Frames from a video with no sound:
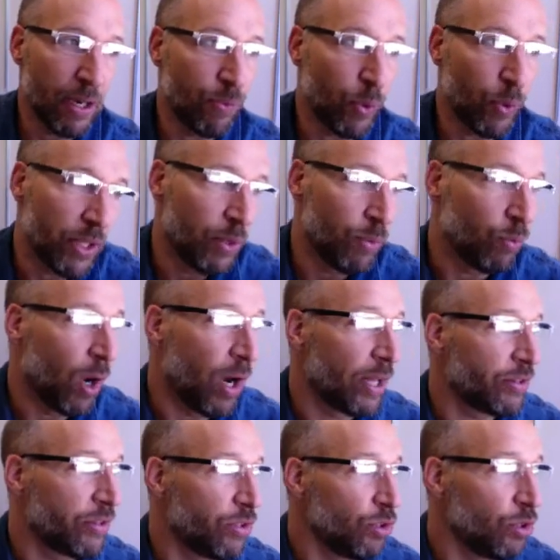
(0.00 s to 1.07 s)
What they want
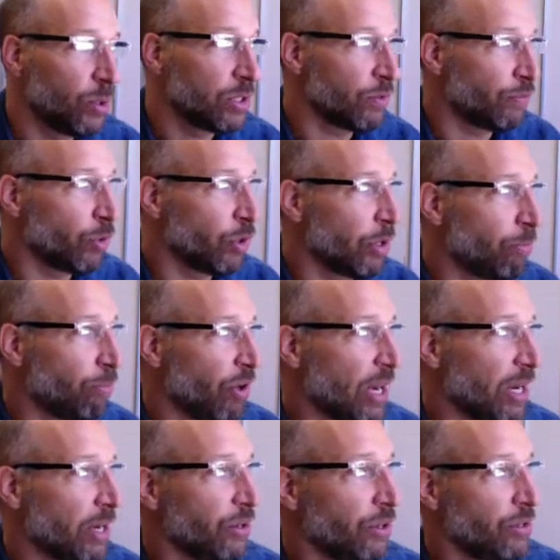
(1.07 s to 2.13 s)
to do is avoid
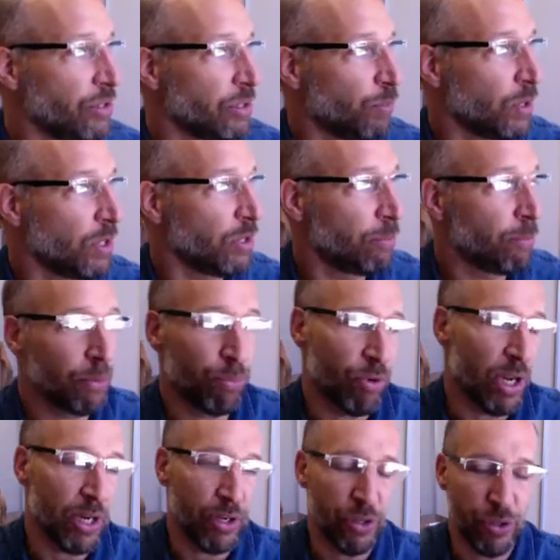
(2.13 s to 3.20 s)
predators, and one of their big
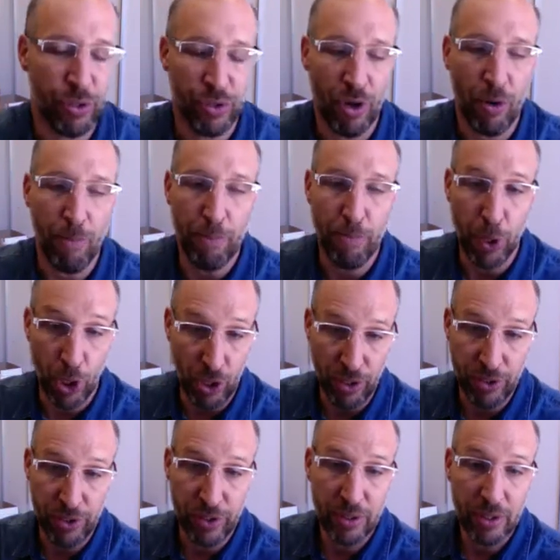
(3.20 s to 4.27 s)
predators are
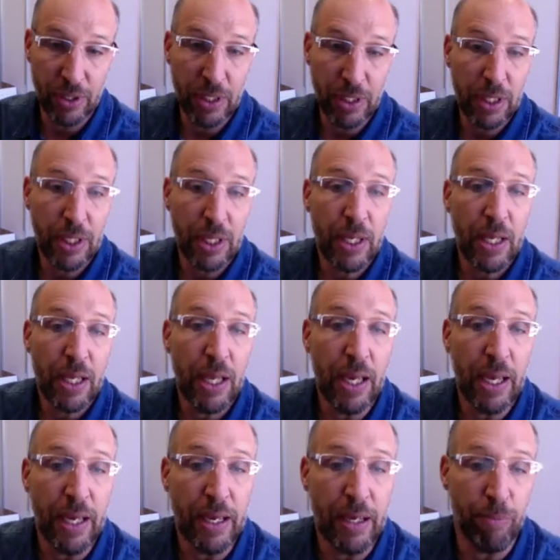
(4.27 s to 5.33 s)
birds.
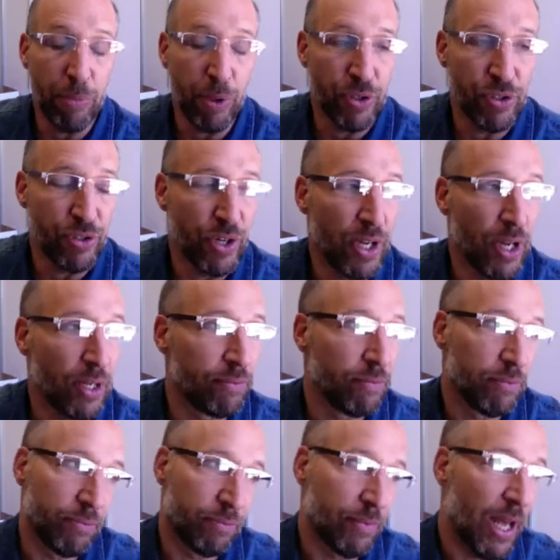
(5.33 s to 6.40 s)
And birds are not
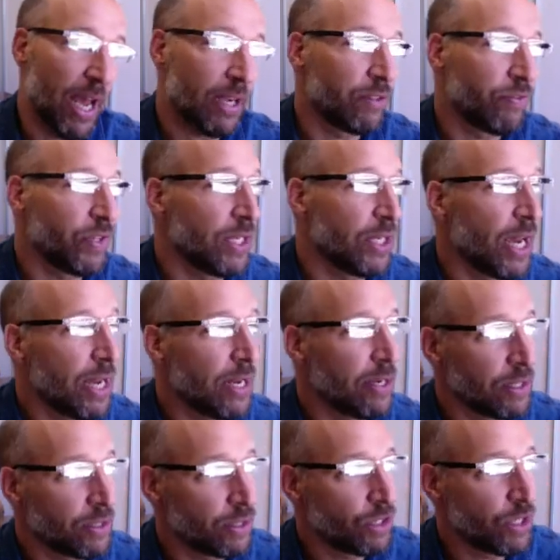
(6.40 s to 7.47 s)
active at night
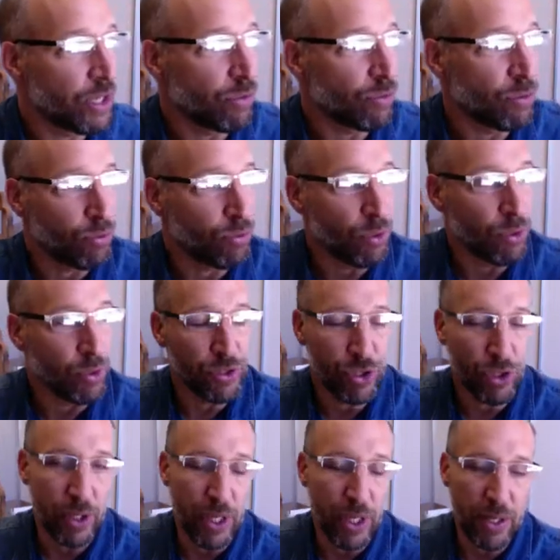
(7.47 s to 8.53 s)
as a general rule. So
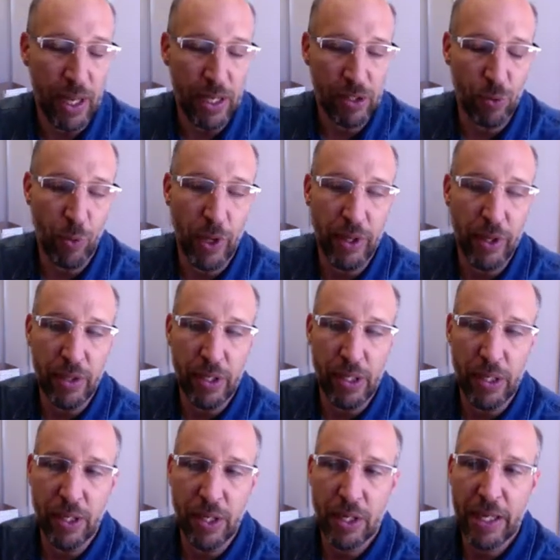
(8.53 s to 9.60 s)
that's when
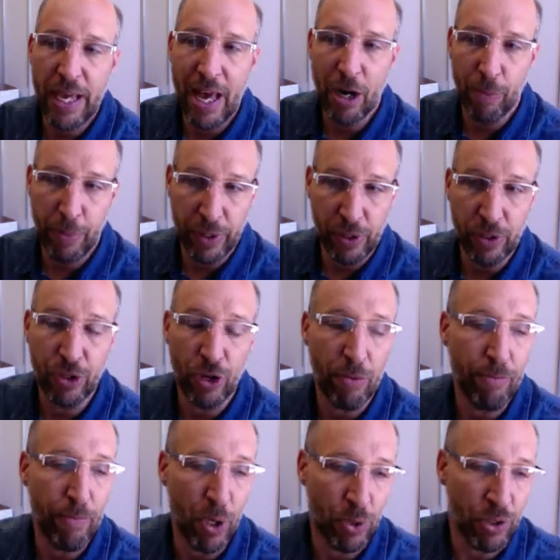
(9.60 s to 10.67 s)
the caterpillars are
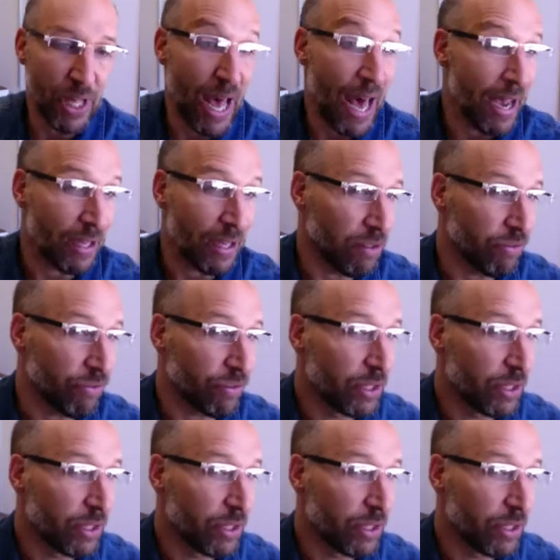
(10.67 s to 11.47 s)
most active,